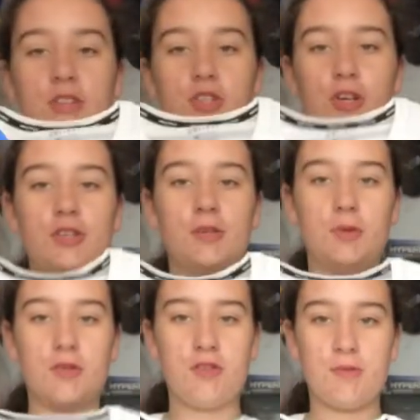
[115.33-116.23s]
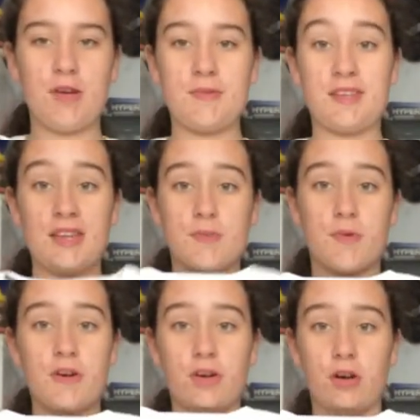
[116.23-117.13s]
the jersey because sometimes it gets
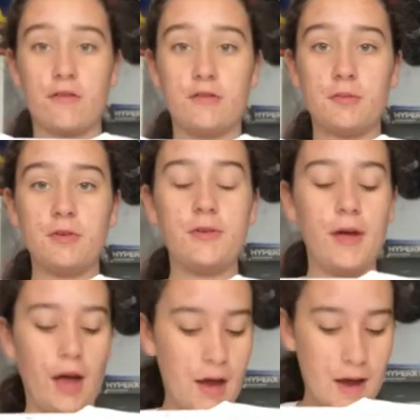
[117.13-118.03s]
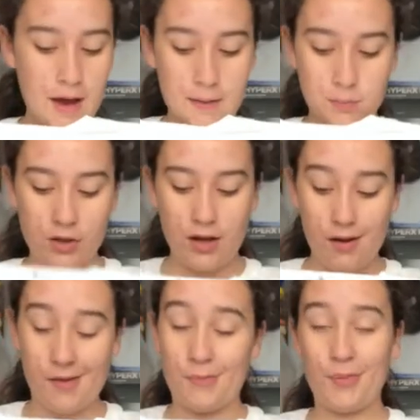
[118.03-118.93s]
pretty uncomfortable. But
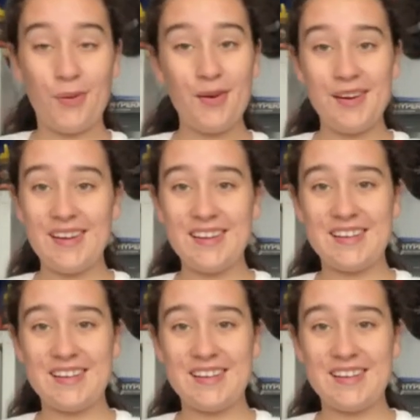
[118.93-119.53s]
yeah, I'm pretty